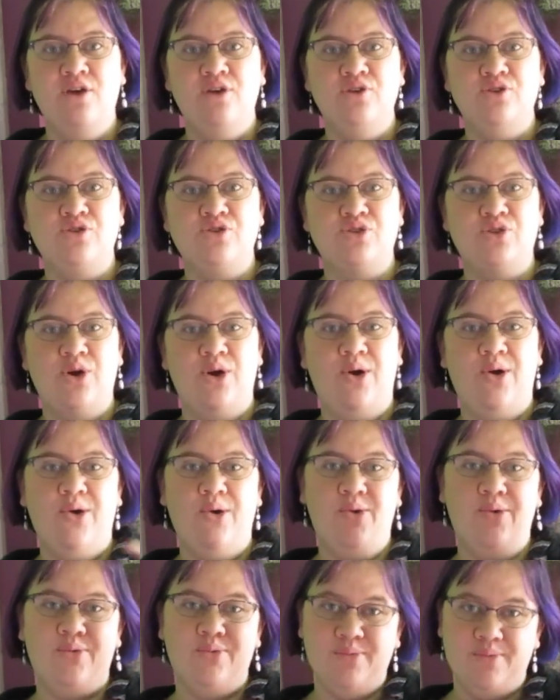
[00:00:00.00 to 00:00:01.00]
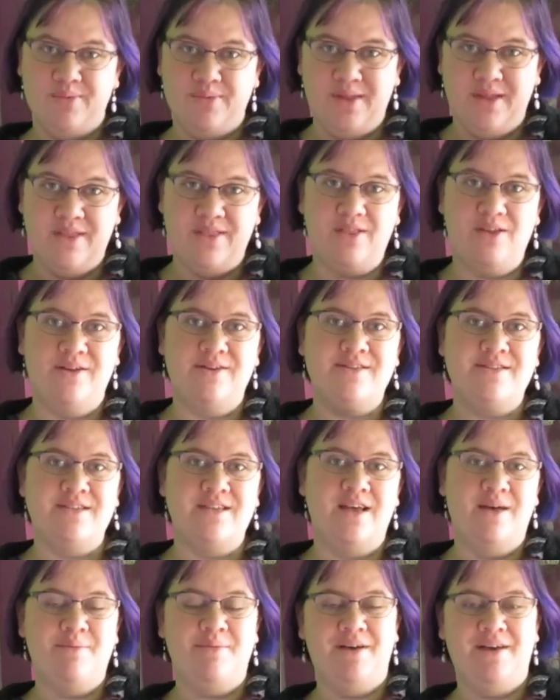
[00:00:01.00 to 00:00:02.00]
so there's
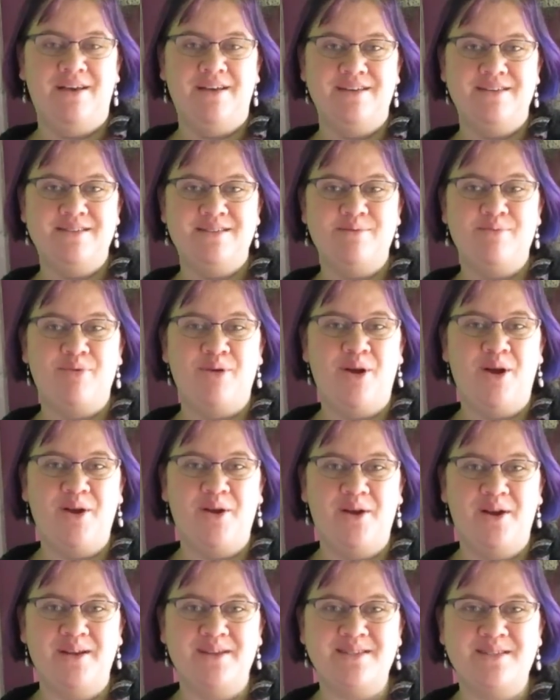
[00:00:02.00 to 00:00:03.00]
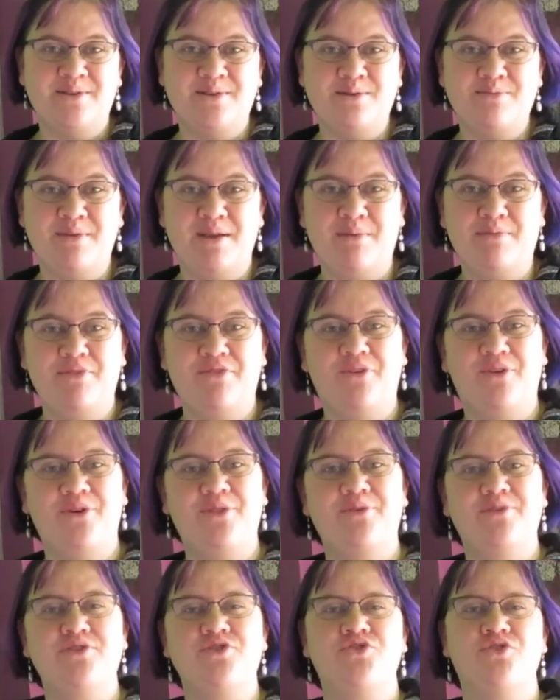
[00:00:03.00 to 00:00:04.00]
some uh, some progress that was made before
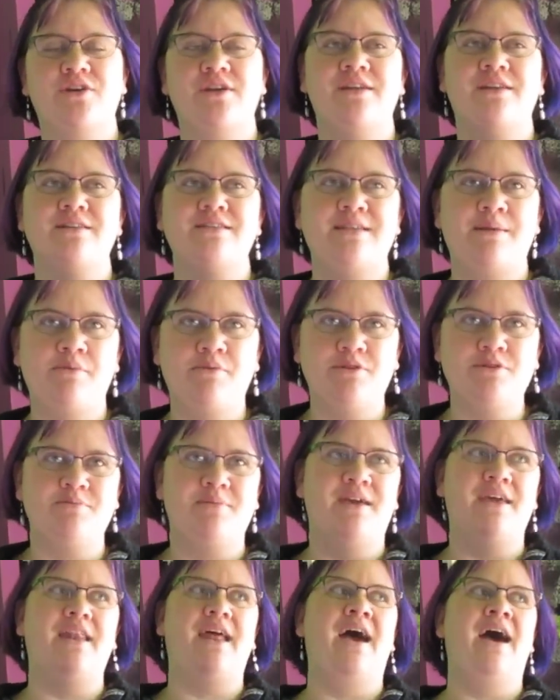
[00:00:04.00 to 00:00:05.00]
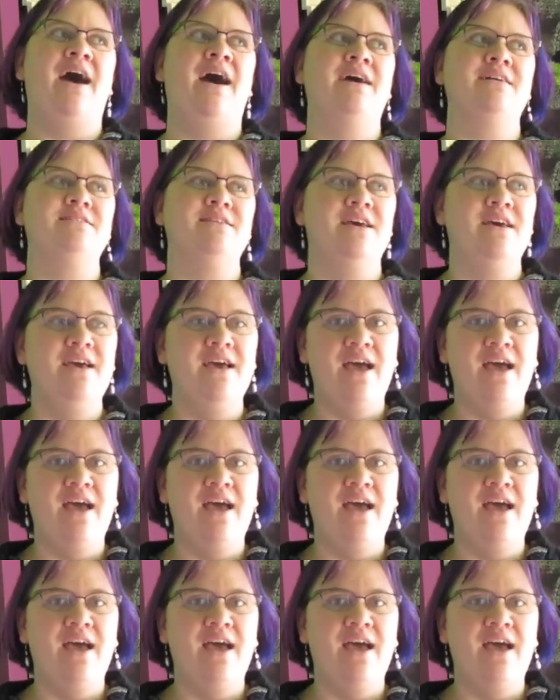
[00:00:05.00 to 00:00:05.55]
the retreat, some that was made at,